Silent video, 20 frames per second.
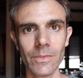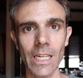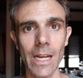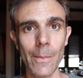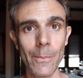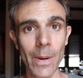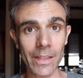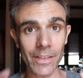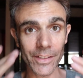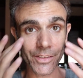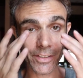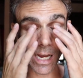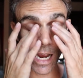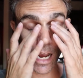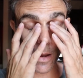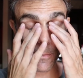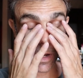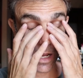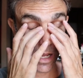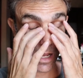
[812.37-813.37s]
And by the
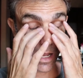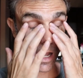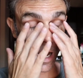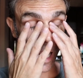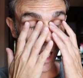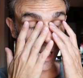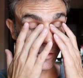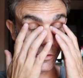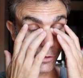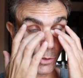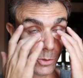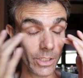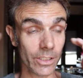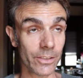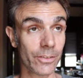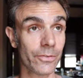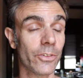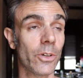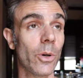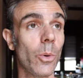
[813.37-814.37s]
time I do
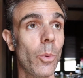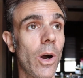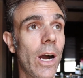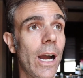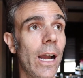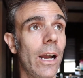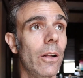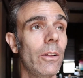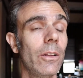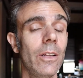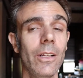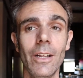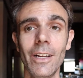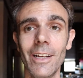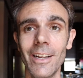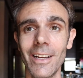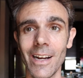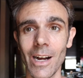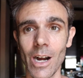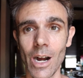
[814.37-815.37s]
this for a while,
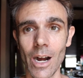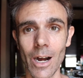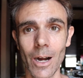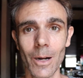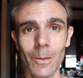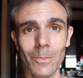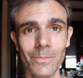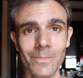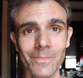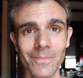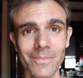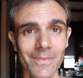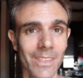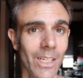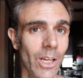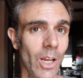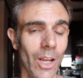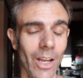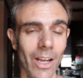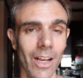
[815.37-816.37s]
um,
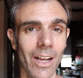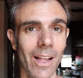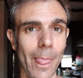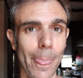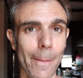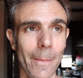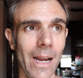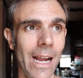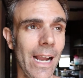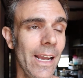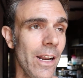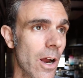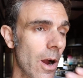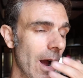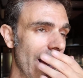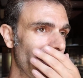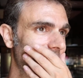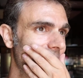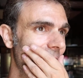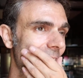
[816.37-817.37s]
I know
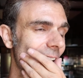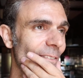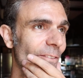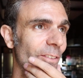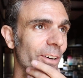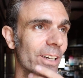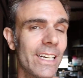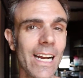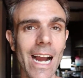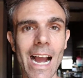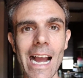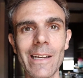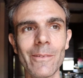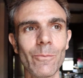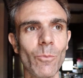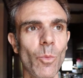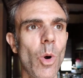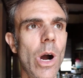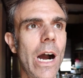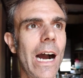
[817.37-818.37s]
I've kind of
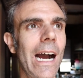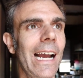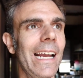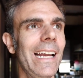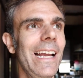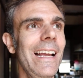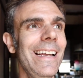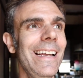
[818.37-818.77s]
forgotten why